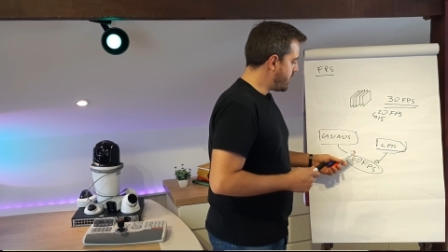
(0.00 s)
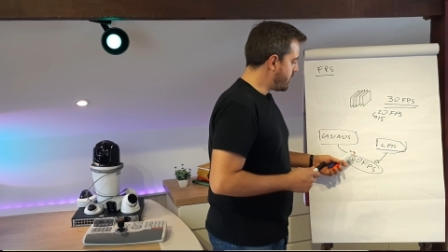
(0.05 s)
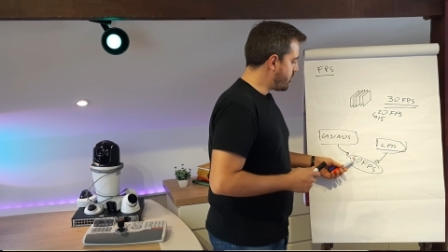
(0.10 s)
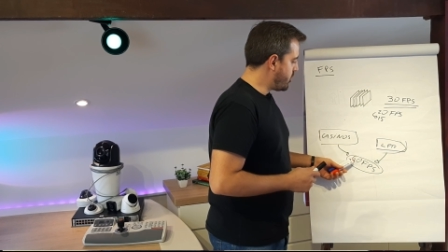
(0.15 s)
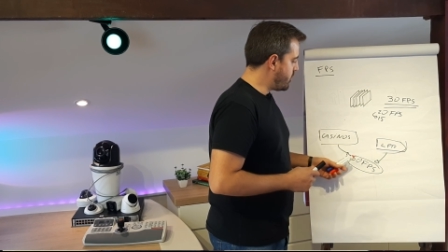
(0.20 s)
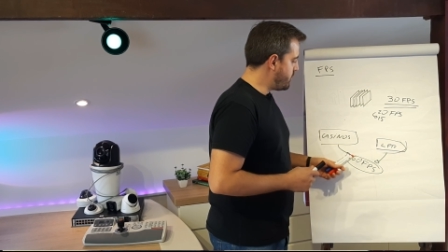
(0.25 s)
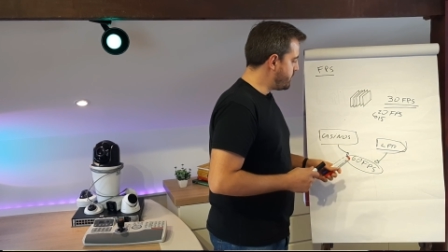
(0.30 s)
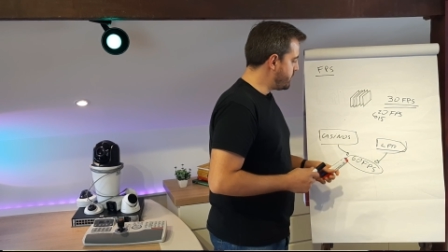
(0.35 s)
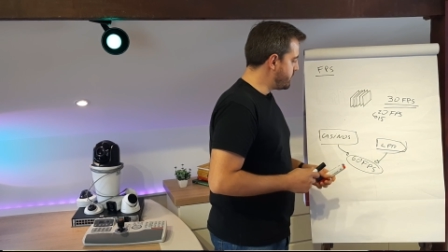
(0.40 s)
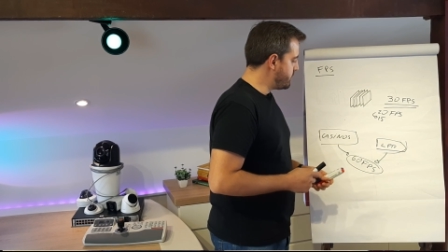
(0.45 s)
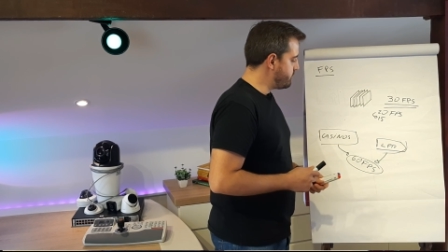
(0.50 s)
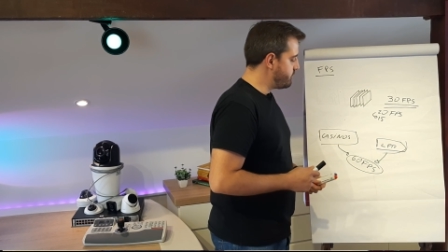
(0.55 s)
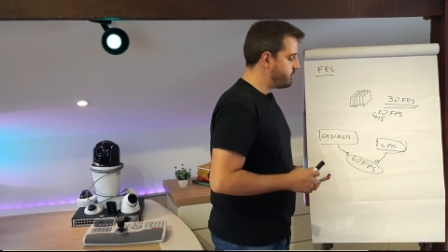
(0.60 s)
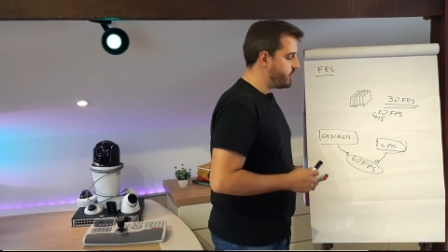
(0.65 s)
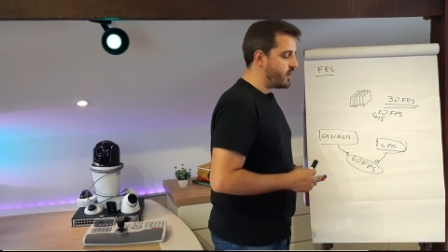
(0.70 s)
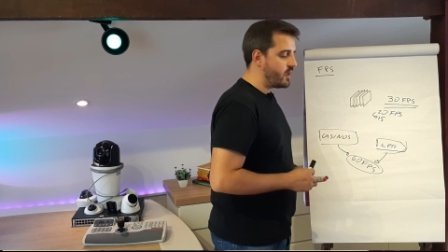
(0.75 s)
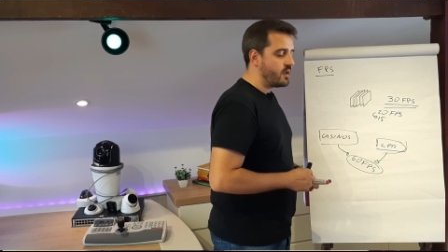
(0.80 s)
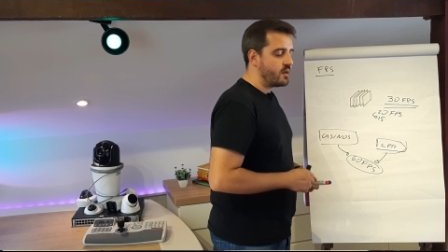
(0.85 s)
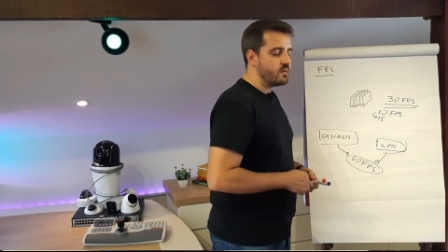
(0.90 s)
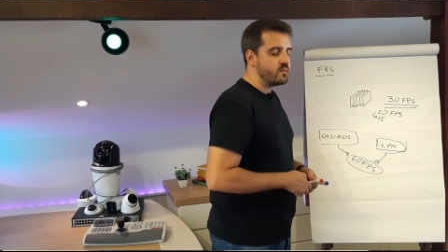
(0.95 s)
common
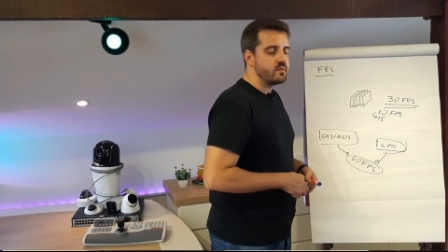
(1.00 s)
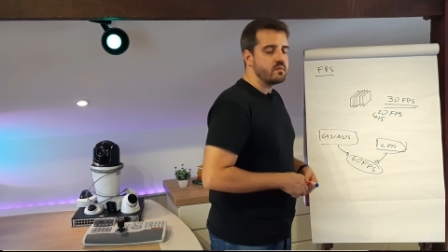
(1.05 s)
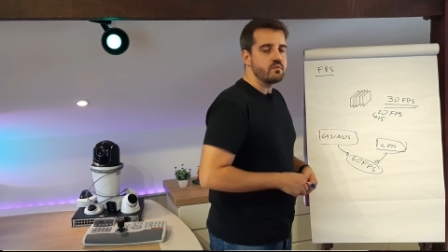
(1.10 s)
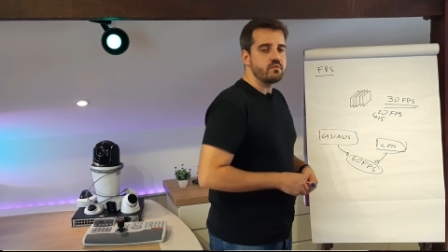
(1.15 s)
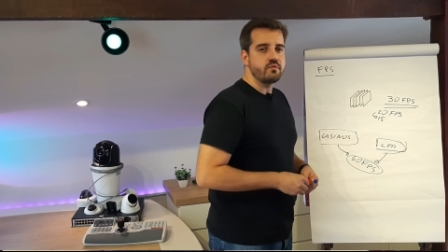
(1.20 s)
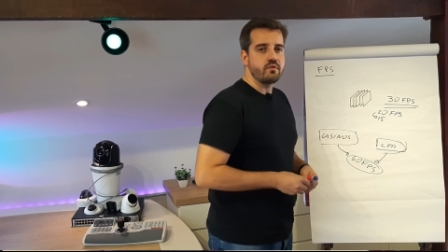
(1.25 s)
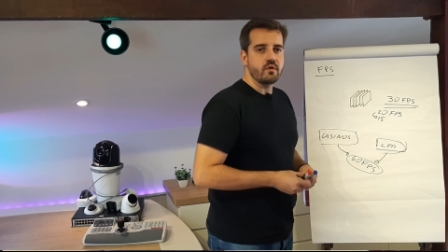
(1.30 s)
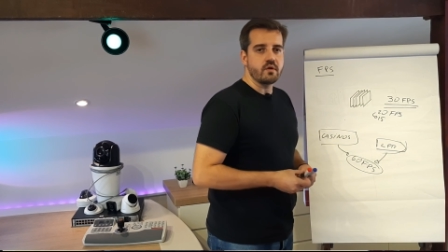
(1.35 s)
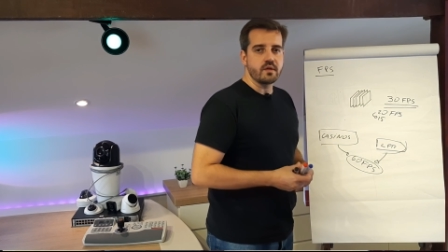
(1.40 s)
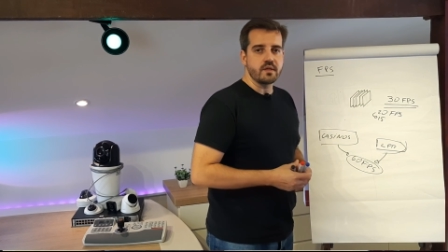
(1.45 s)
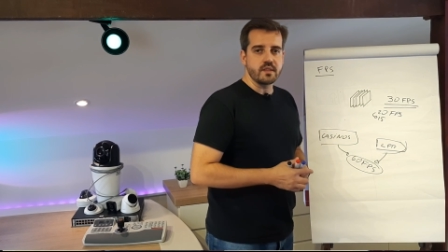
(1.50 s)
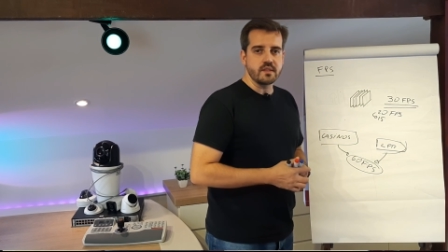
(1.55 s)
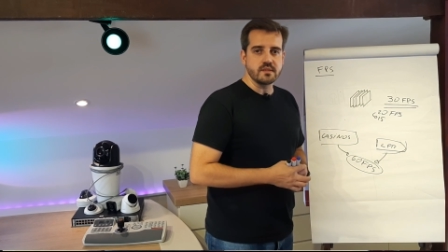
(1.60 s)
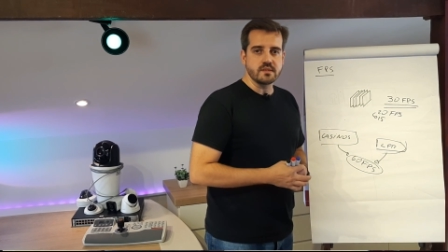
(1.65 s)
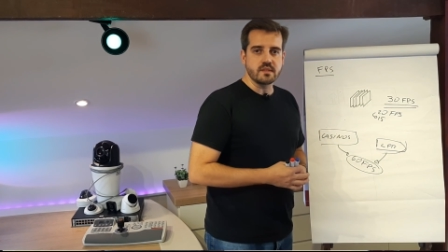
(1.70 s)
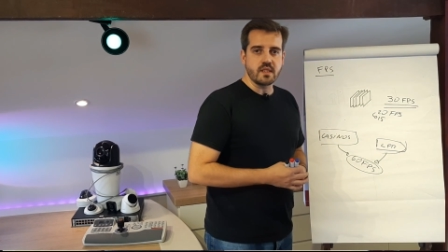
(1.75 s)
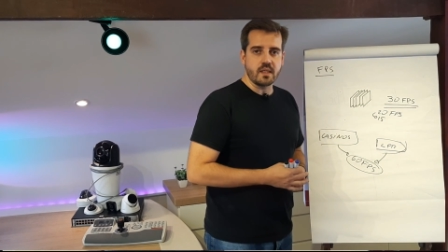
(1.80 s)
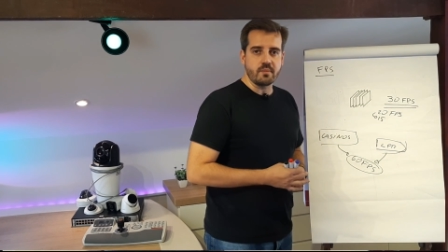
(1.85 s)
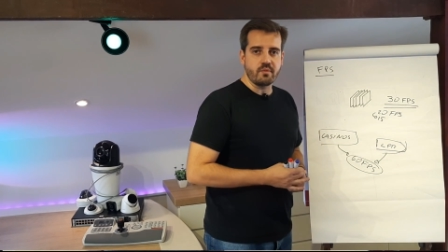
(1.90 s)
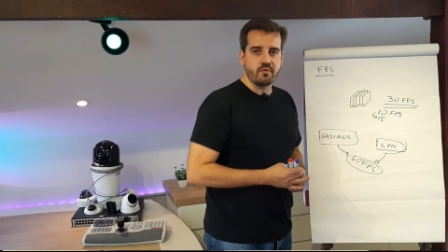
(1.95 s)
value for
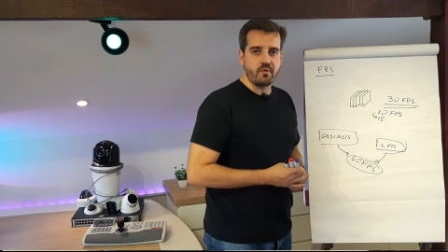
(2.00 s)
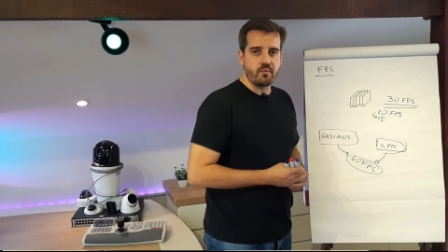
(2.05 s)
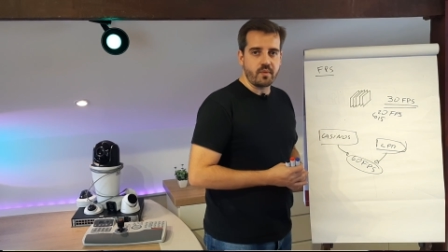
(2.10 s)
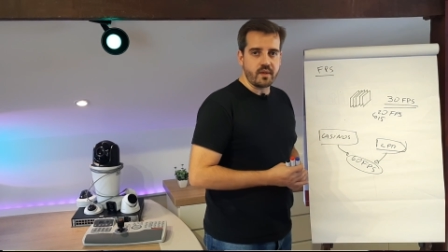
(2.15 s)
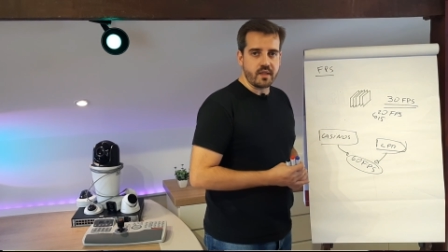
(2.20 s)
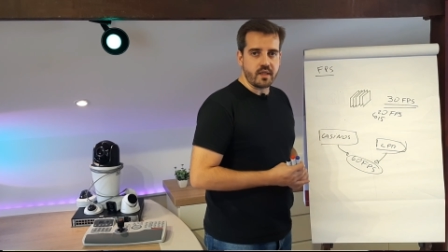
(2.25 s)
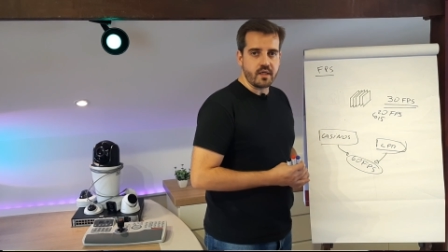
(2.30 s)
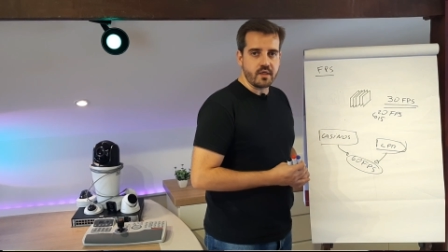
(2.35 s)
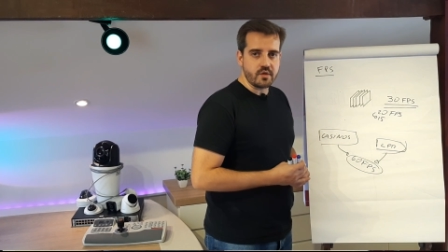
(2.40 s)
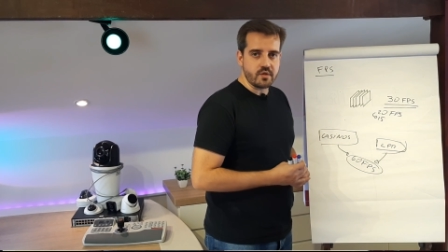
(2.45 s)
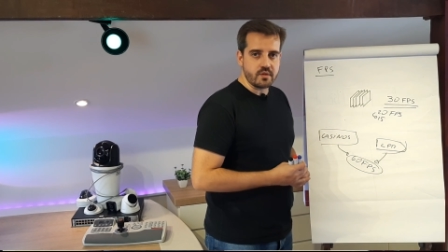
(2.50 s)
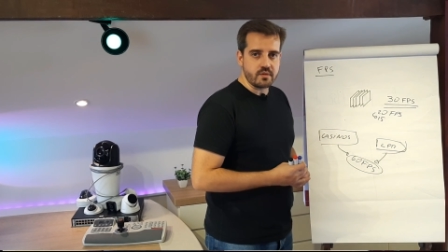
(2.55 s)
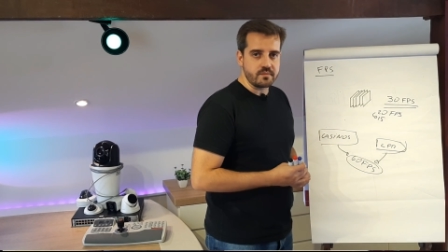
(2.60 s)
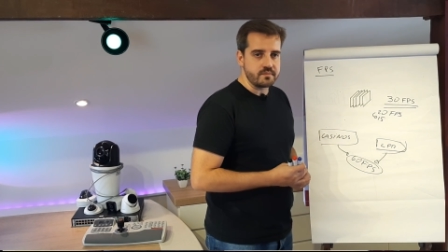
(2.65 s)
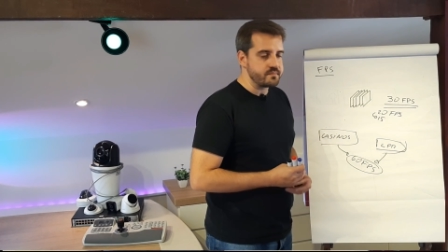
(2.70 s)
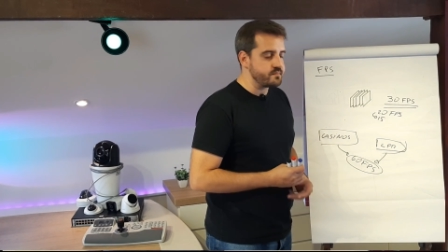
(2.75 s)
this type of application.